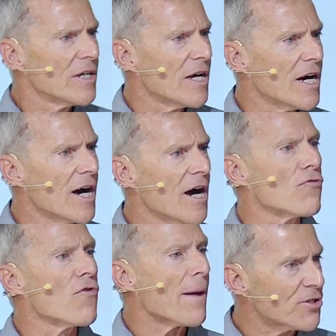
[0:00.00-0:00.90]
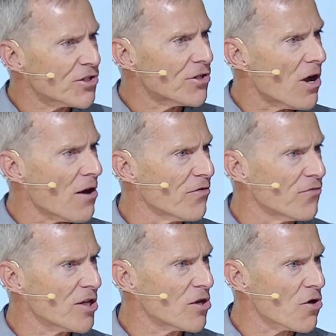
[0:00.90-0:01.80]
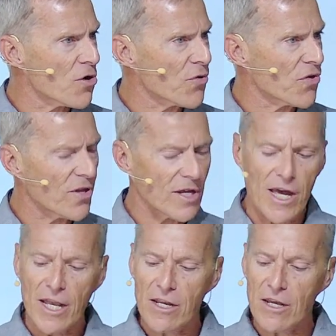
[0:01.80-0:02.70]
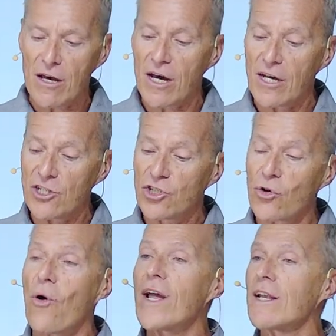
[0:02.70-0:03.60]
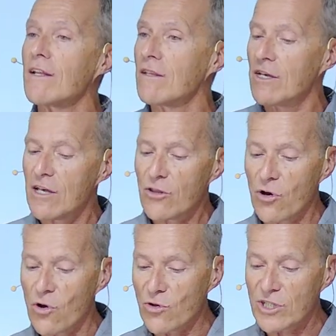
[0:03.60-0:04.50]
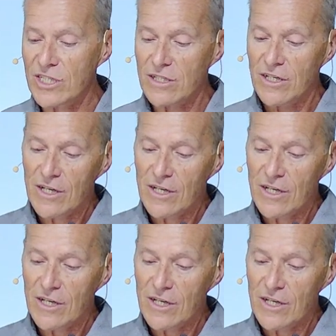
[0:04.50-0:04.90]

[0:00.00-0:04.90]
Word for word: uh, raptured off of the earth, and uh, join those